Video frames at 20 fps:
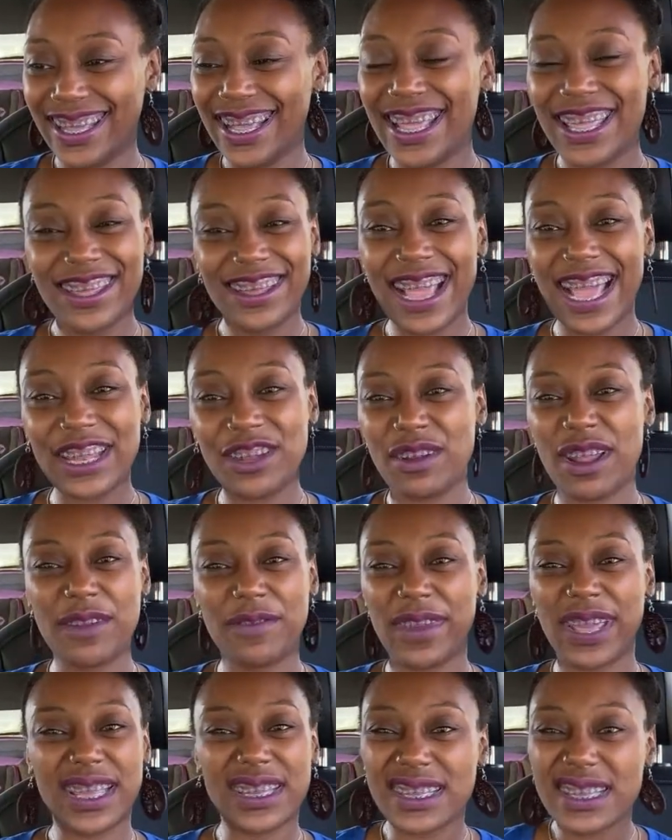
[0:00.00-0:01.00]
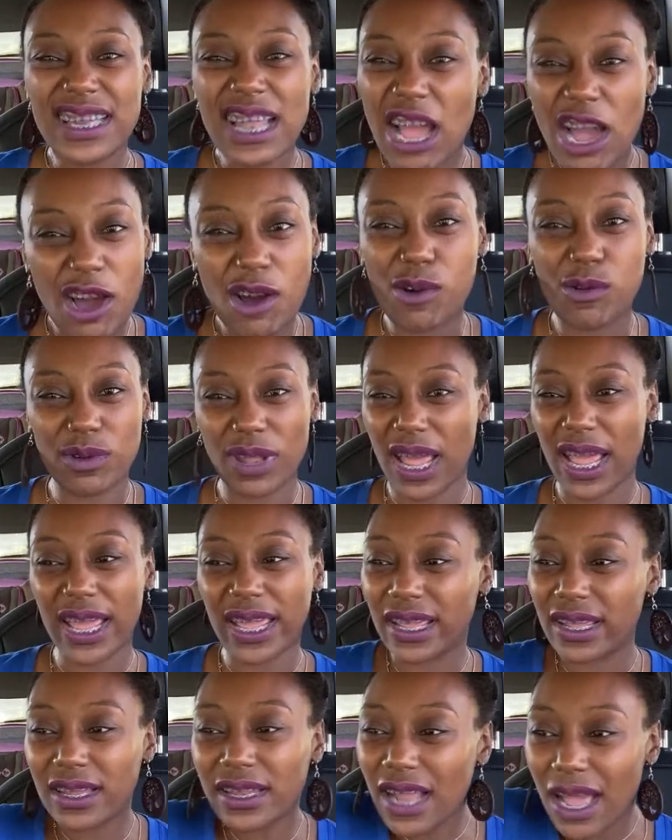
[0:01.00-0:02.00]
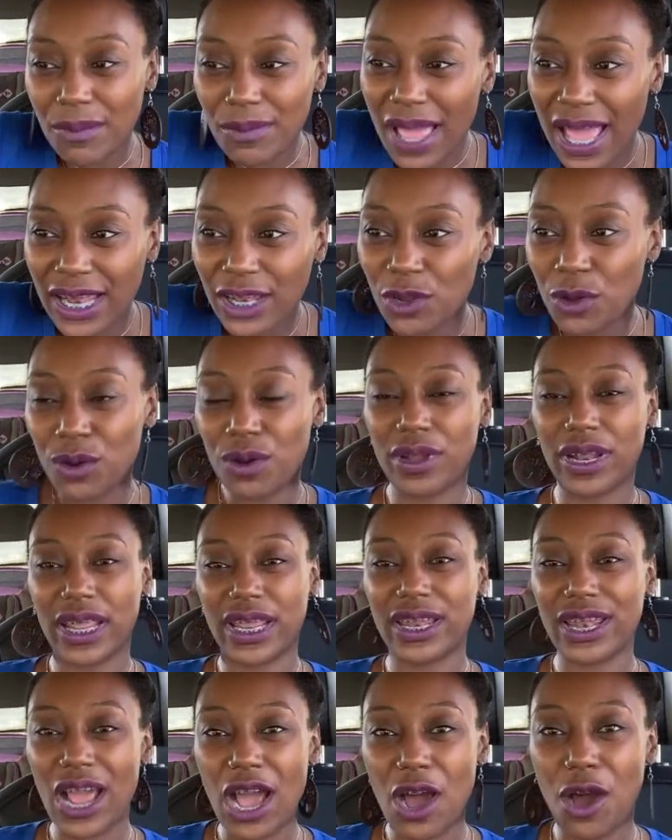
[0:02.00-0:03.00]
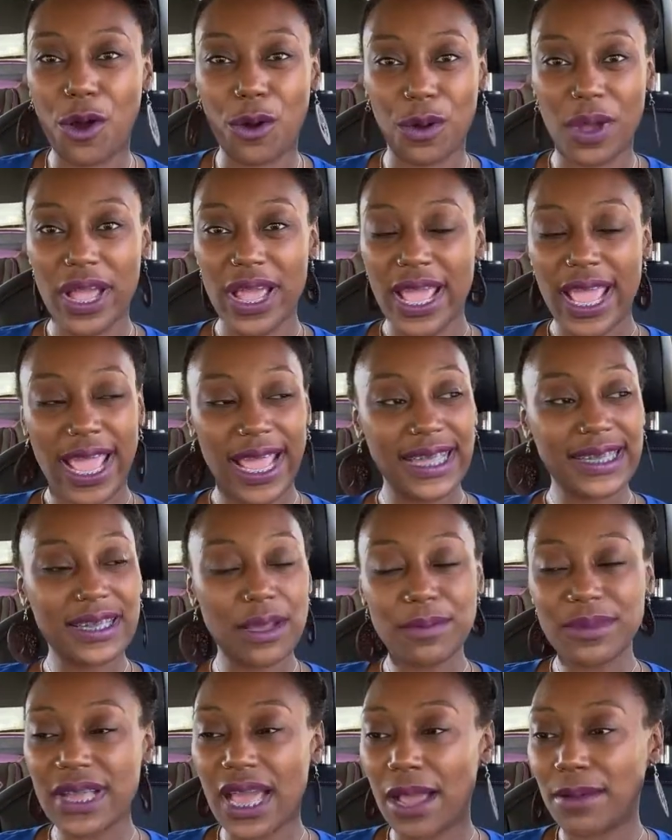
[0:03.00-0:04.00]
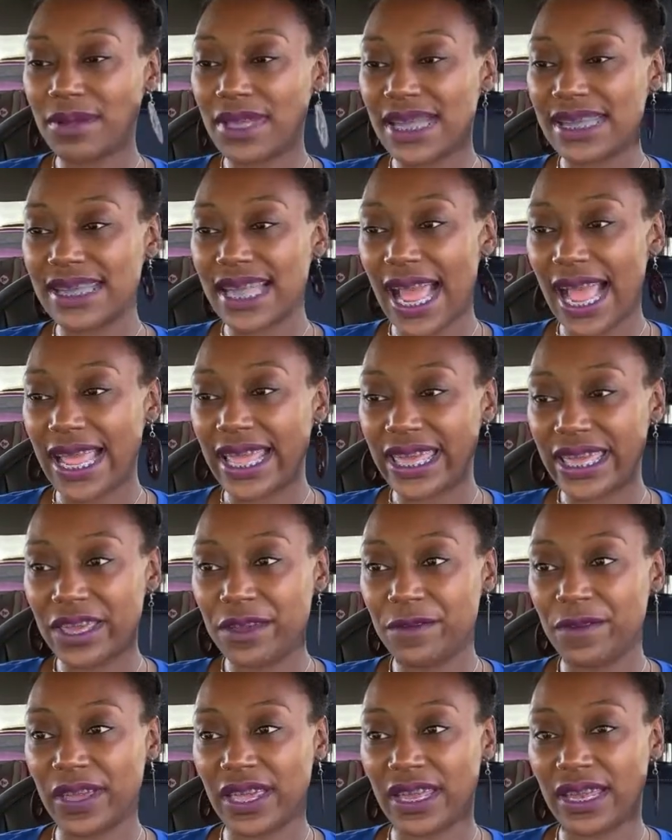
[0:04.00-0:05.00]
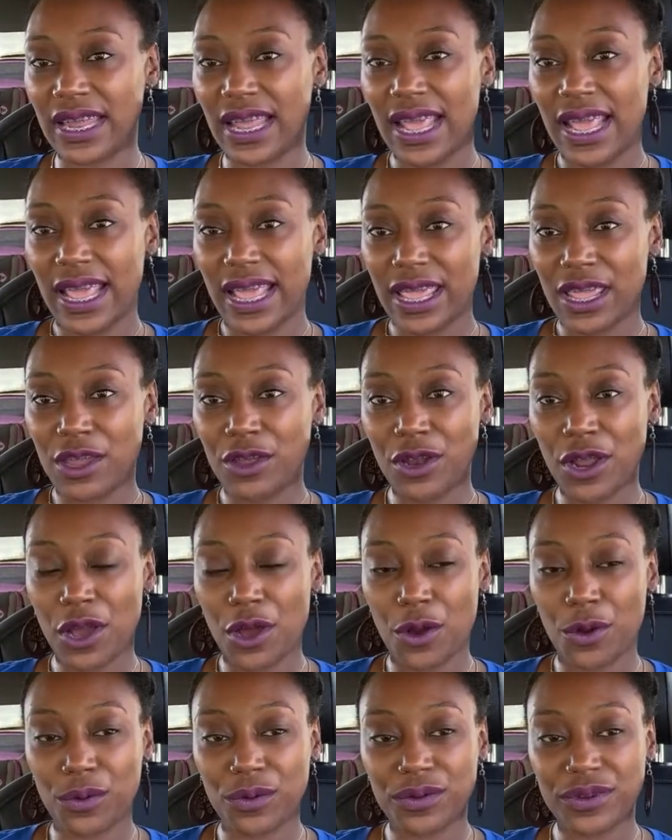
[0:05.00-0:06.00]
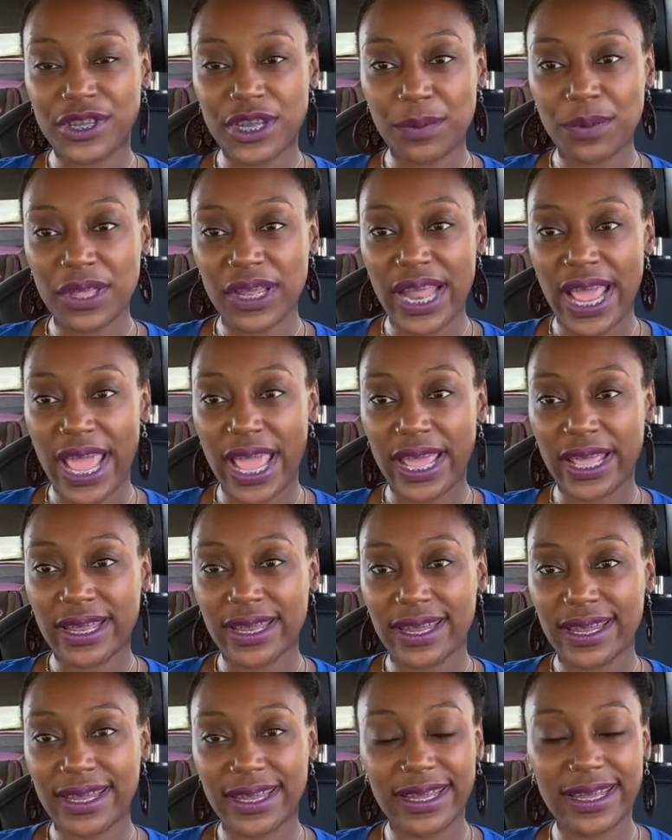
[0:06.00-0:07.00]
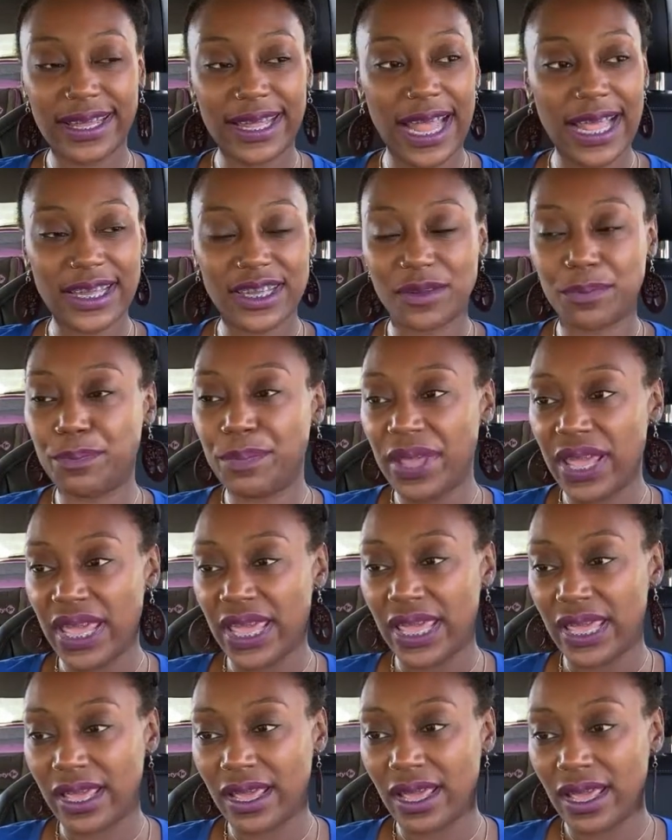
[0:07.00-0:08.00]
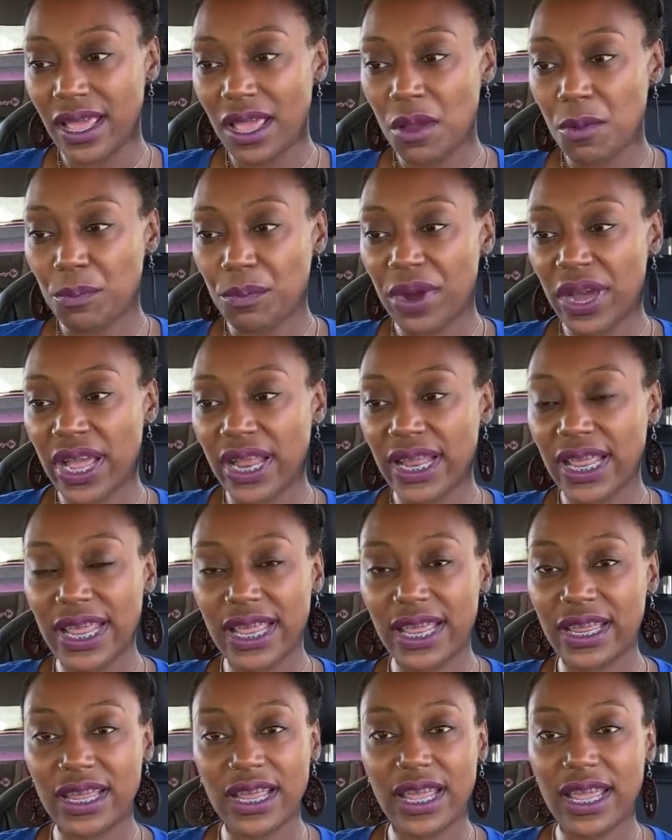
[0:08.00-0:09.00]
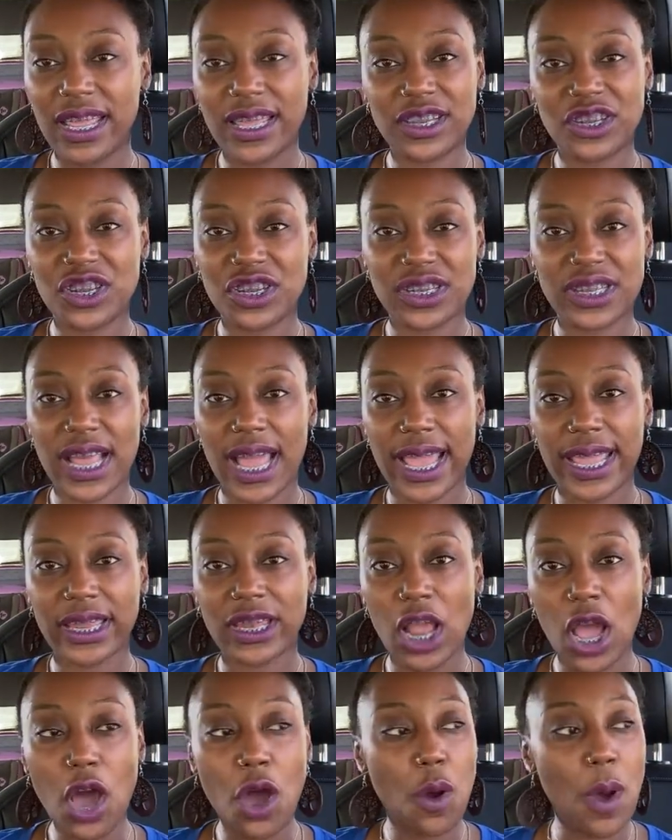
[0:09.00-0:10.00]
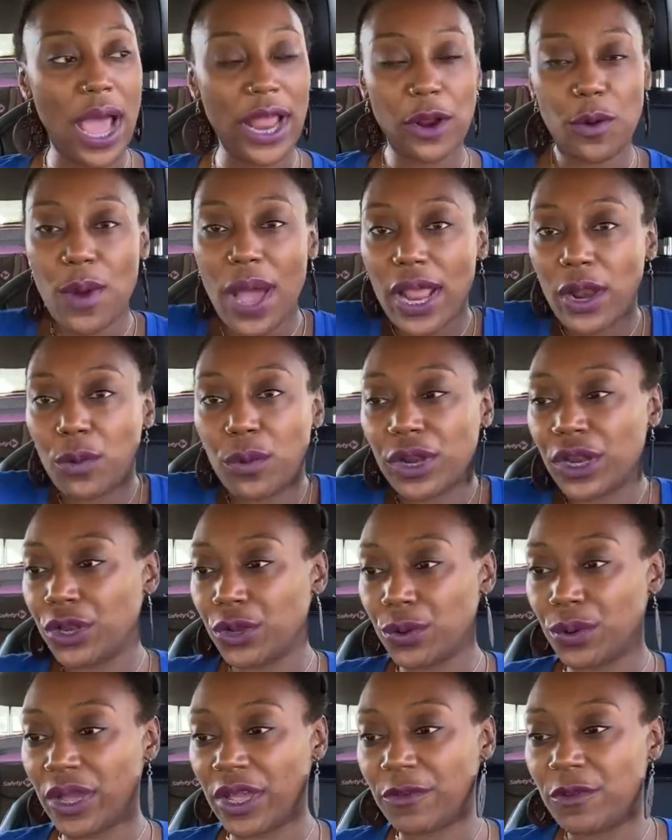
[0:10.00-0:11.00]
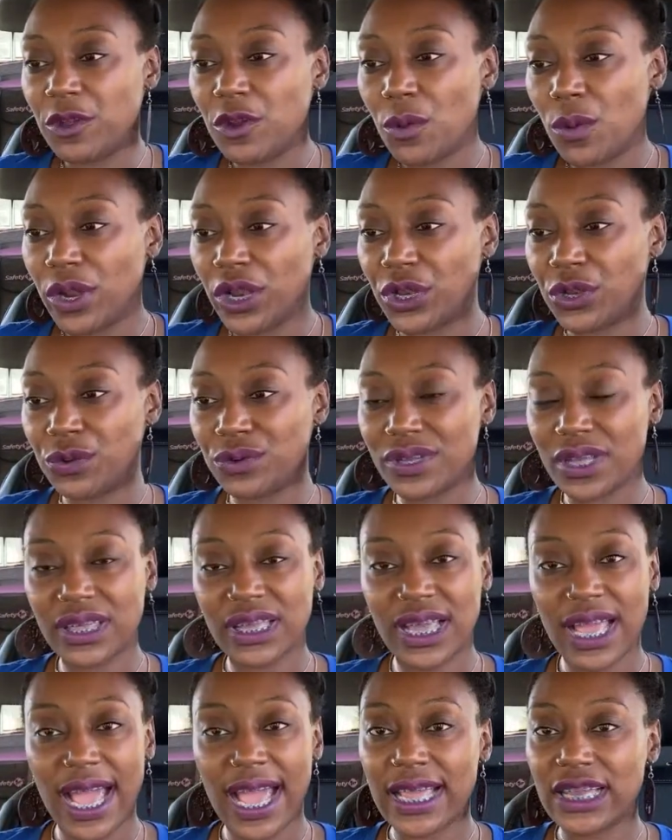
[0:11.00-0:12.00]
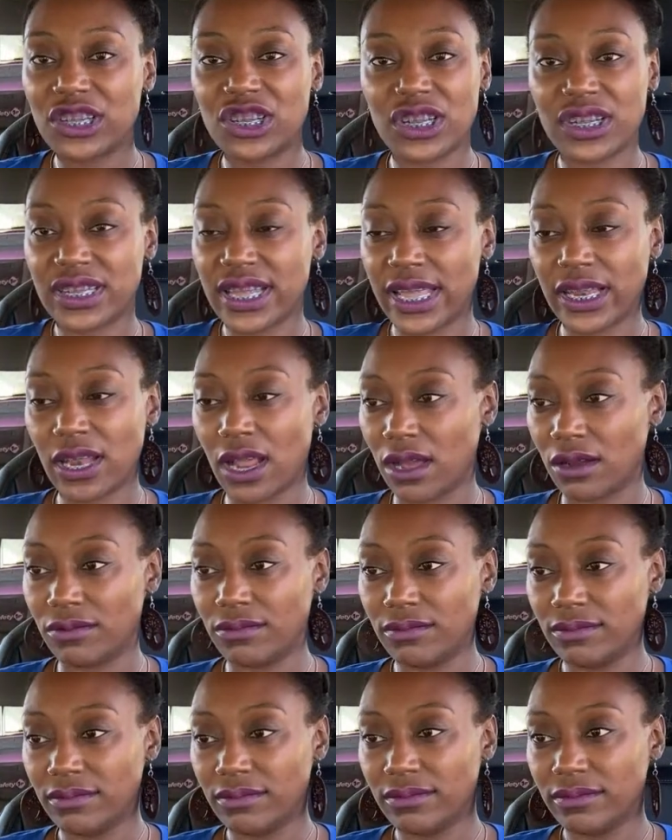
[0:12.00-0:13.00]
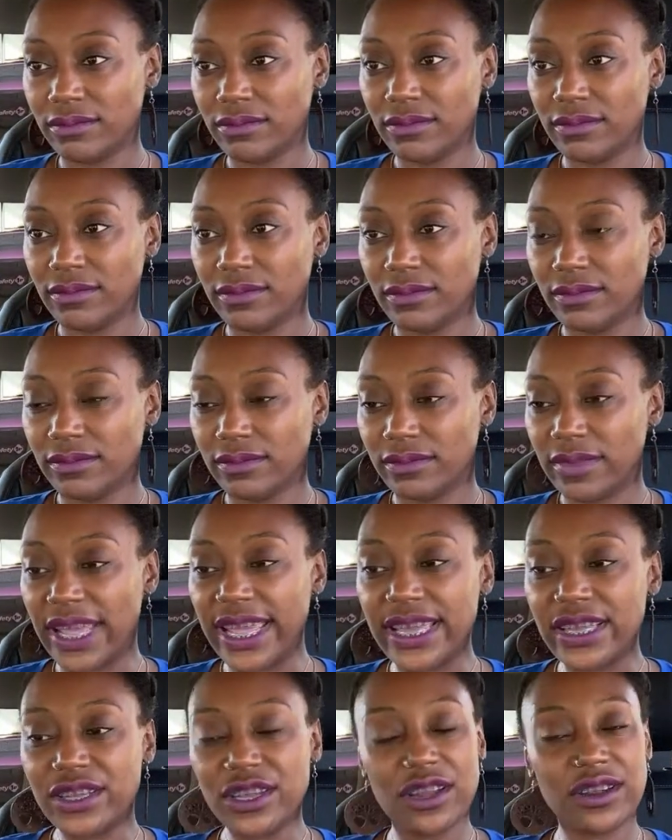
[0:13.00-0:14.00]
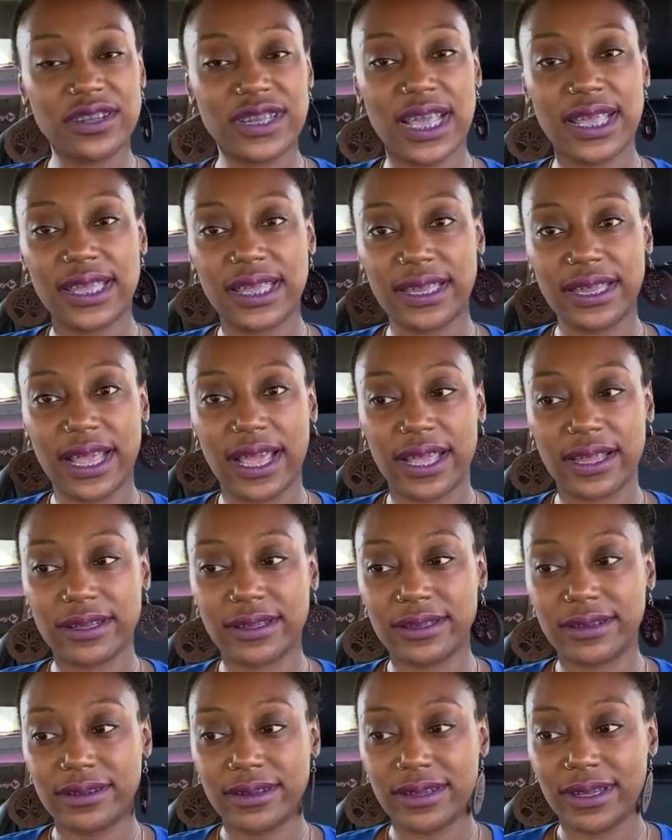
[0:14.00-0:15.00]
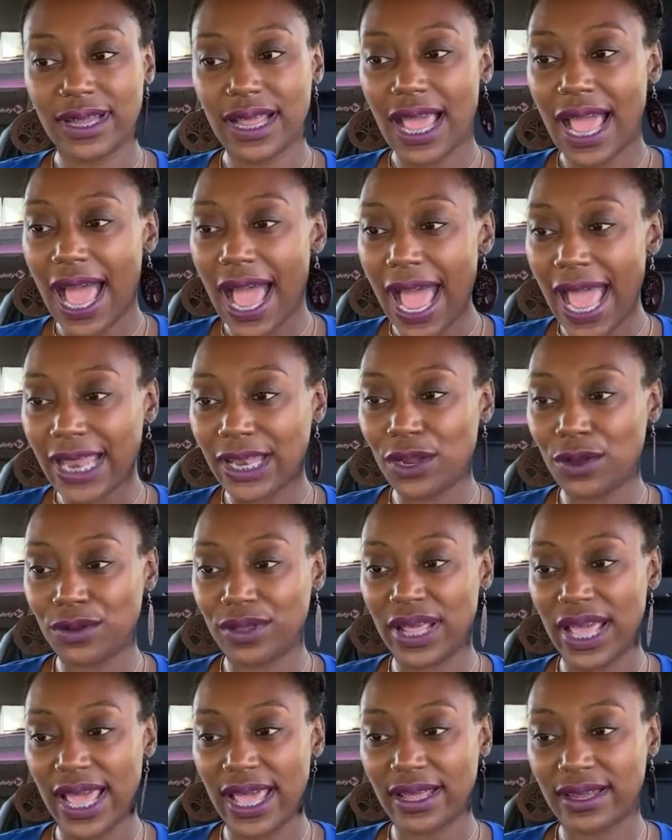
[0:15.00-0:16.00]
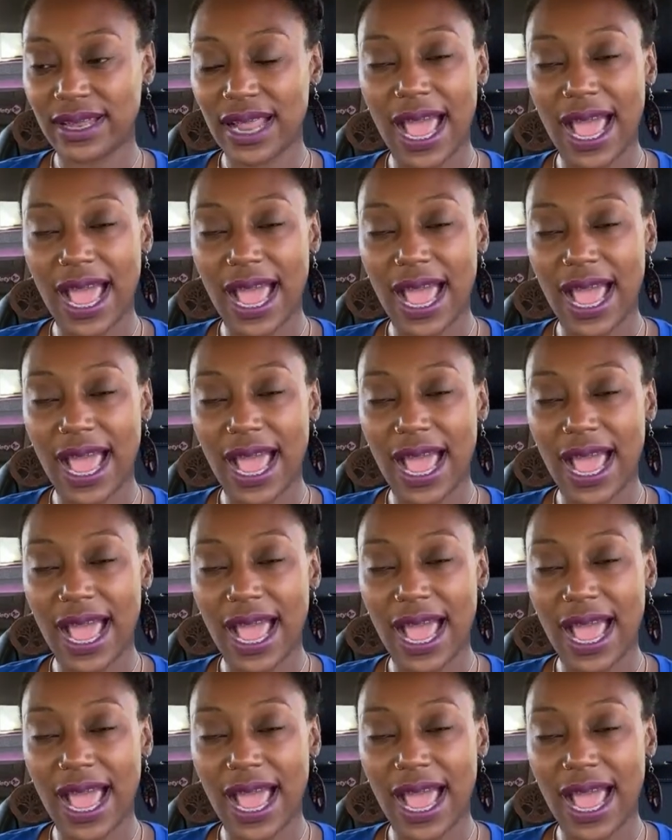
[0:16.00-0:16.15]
You got to do that face. No. Like, I'm not doing it. No. And sometimes it's not even, you know, something that's big, but it's just like, no, I don't want to do it. If you don't want to do something, guys, just say no. Easier said than done. I know that.